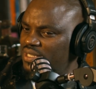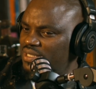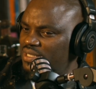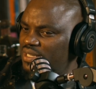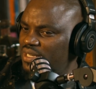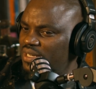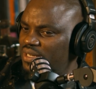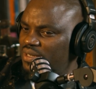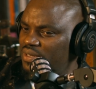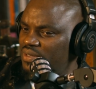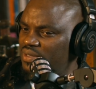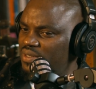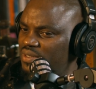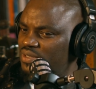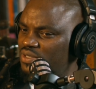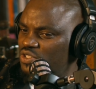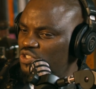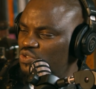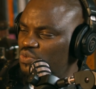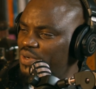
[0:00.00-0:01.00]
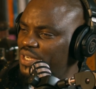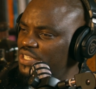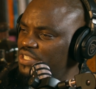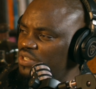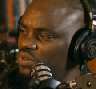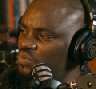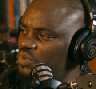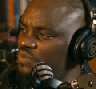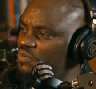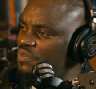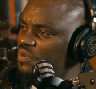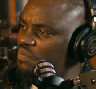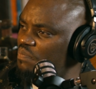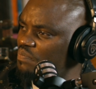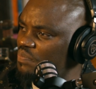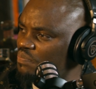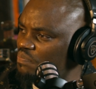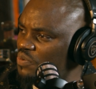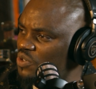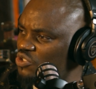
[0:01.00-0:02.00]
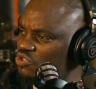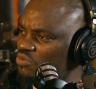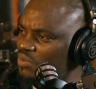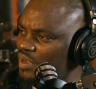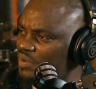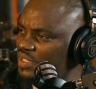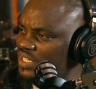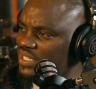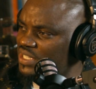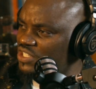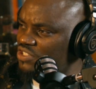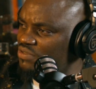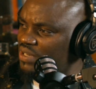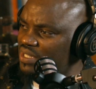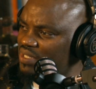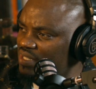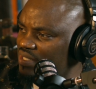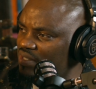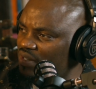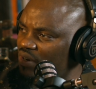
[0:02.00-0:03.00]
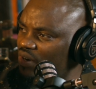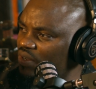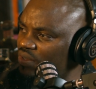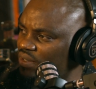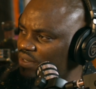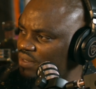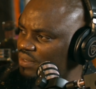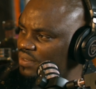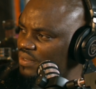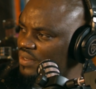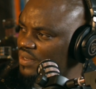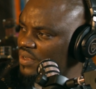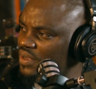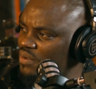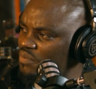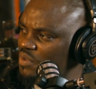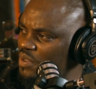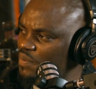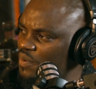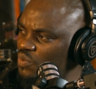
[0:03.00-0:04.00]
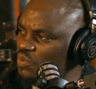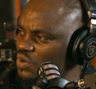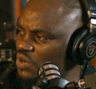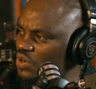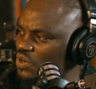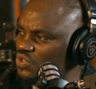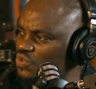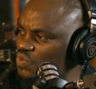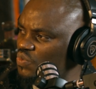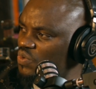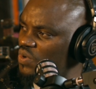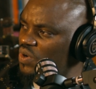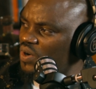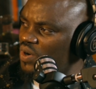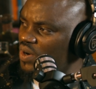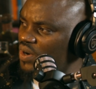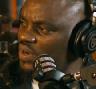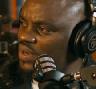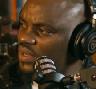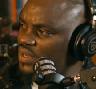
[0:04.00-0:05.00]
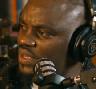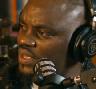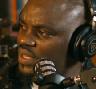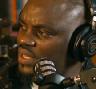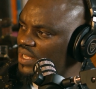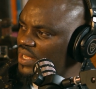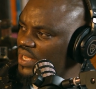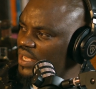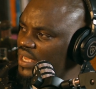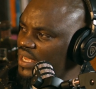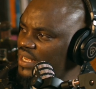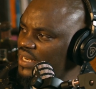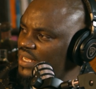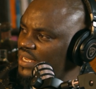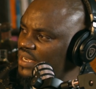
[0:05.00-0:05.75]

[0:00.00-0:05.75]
is the situation with post-traumatic stress disorder. People will go to war and